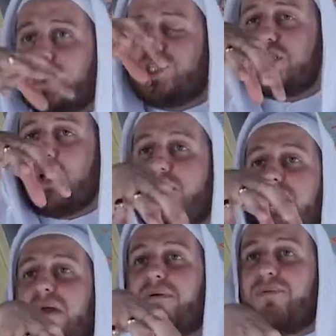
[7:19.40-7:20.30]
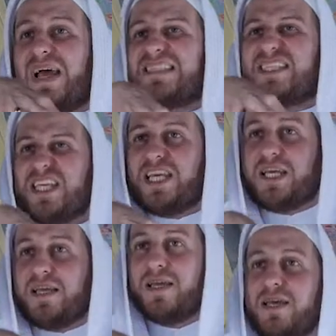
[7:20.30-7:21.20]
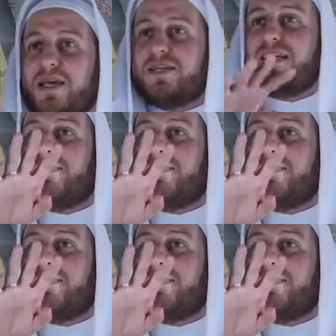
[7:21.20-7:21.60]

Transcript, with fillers: which is on the Red Sea. It's